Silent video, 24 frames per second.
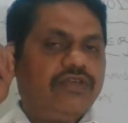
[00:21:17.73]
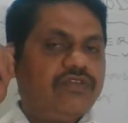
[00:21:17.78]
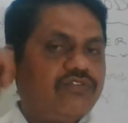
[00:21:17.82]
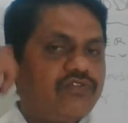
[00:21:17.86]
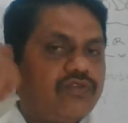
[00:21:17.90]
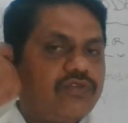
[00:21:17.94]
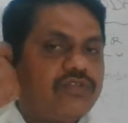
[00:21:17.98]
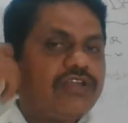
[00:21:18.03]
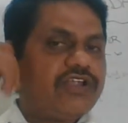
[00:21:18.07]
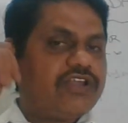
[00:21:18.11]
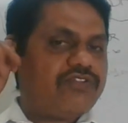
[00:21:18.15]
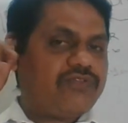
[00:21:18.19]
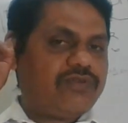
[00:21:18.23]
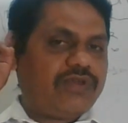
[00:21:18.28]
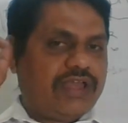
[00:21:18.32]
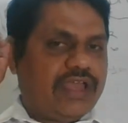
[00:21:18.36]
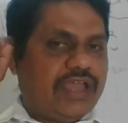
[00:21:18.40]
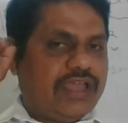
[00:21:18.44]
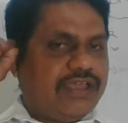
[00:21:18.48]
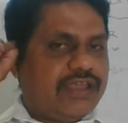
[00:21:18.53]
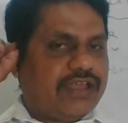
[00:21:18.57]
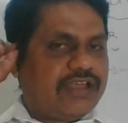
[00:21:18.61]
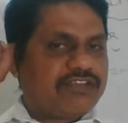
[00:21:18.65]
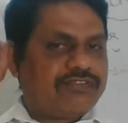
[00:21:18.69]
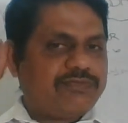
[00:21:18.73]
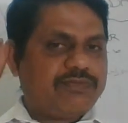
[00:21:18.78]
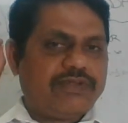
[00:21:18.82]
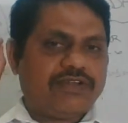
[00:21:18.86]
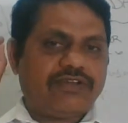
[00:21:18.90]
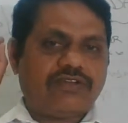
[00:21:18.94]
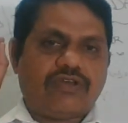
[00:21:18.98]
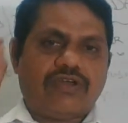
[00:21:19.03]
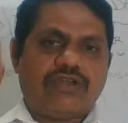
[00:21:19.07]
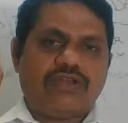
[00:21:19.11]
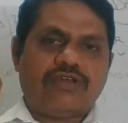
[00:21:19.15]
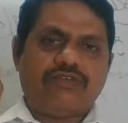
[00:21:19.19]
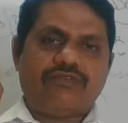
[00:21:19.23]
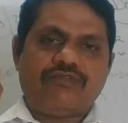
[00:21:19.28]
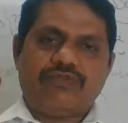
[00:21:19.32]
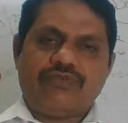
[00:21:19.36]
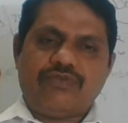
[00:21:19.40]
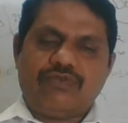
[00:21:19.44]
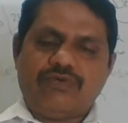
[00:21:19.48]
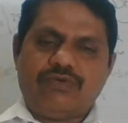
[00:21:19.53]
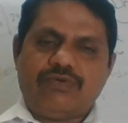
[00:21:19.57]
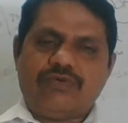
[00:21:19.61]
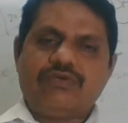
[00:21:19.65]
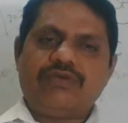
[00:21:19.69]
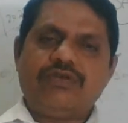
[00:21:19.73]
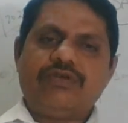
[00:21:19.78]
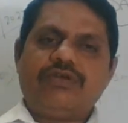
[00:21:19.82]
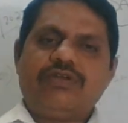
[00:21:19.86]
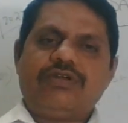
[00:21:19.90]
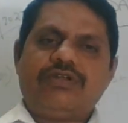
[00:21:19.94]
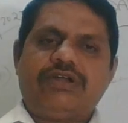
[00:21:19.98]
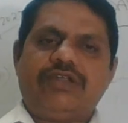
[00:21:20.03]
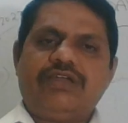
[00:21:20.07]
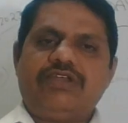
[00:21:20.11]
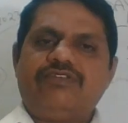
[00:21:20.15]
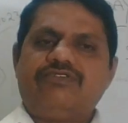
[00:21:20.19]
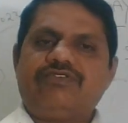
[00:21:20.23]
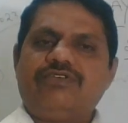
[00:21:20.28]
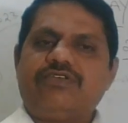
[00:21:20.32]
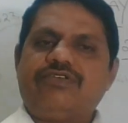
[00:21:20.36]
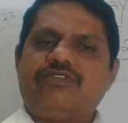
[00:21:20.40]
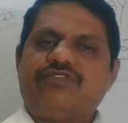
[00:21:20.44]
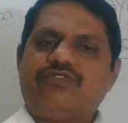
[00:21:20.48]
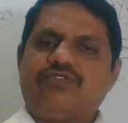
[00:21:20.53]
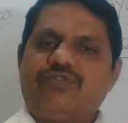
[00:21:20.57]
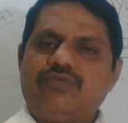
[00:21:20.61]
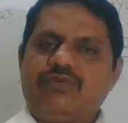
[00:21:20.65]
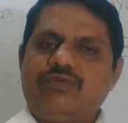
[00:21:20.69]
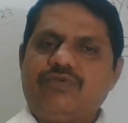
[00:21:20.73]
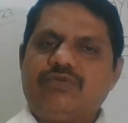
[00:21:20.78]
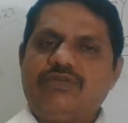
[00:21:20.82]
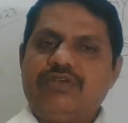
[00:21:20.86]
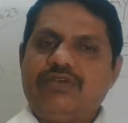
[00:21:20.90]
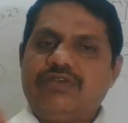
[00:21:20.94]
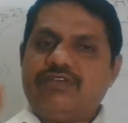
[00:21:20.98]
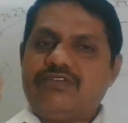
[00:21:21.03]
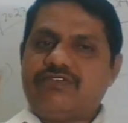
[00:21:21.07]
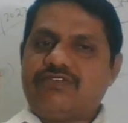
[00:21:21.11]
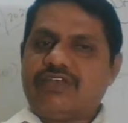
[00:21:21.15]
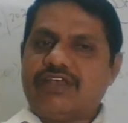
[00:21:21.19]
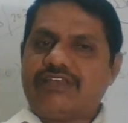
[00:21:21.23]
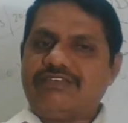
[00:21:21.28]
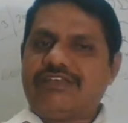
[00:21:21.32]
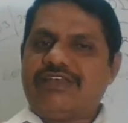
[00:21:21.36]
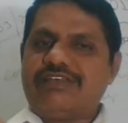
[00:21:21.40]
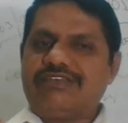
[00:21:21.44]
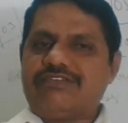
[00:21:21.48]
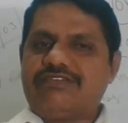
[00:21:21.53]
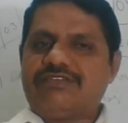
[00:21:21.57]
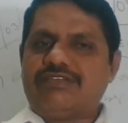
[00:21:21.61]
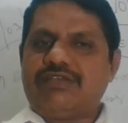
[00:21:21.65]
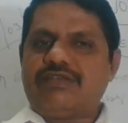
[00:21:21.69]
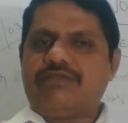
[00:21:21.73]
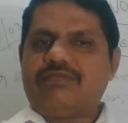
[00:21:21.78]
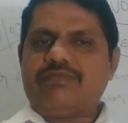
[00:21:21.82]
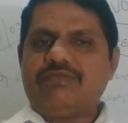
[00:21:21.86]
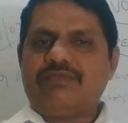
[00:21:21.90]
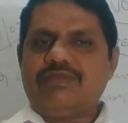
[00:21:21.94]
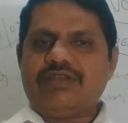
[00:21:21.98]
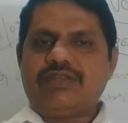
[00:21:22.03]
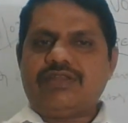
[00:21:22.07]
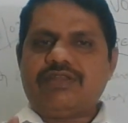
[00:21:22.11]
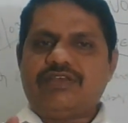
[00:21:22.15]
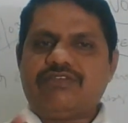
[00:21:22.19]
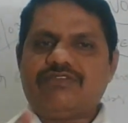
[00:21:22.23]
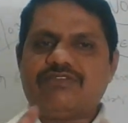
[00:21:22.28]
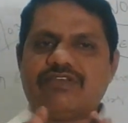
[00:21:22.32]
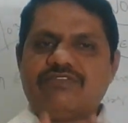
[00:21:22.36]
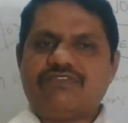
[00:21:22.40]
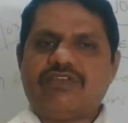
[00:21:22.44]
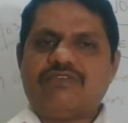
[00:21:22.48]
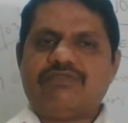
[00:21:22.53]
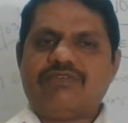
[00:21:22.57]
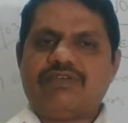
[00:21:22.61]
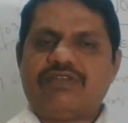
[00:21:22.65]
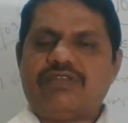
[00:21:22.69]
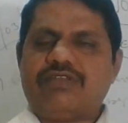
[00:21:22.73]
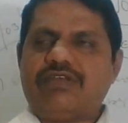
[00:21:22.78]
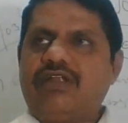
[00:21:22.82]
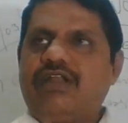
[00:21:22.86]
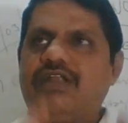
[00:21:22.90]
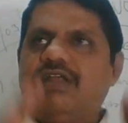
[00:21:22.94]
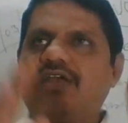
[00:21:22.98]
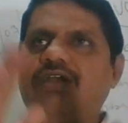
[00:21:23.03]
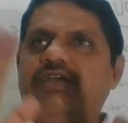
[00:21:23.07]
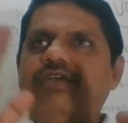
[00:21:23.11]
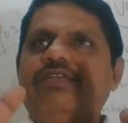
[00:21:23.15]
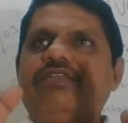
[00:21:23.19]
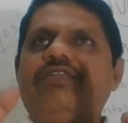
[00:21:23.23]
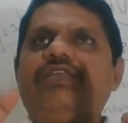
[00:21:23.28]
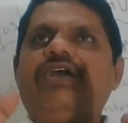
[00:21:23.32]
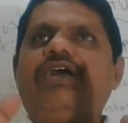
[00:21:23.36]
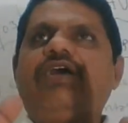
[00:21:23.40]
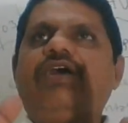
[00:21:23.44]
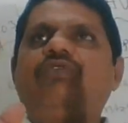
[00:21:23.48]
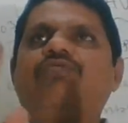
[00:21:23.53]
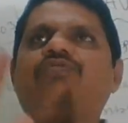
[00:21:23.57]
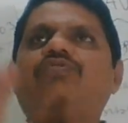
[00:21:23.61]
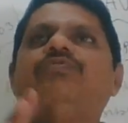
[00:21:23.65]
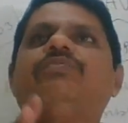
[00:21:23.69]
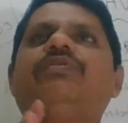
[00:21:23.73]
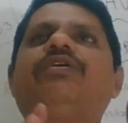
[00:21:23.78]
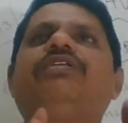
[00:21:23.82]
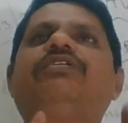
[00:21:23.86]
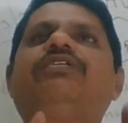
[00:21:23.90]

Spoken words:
So that's why I expect all of you teachers to suggest them in a such a way that they have to be